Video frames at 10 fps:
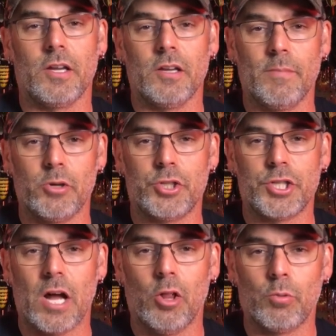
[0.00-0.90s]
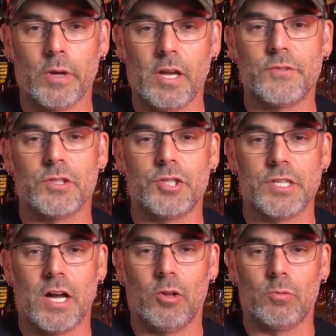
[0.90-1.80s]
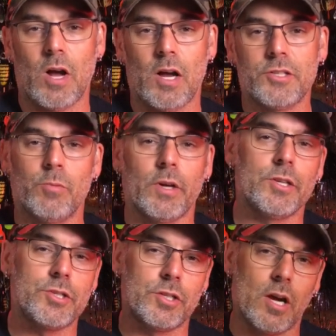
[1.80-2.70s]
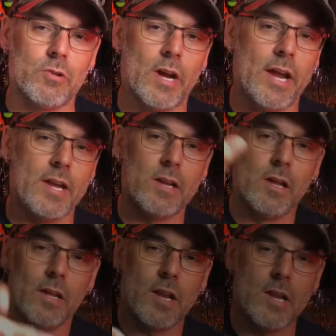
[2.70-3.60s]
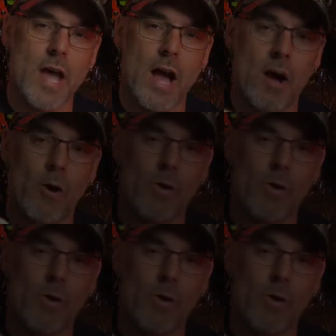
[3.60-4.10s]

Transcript: about shallow reefs and shallow rocks. And we're going to start right now.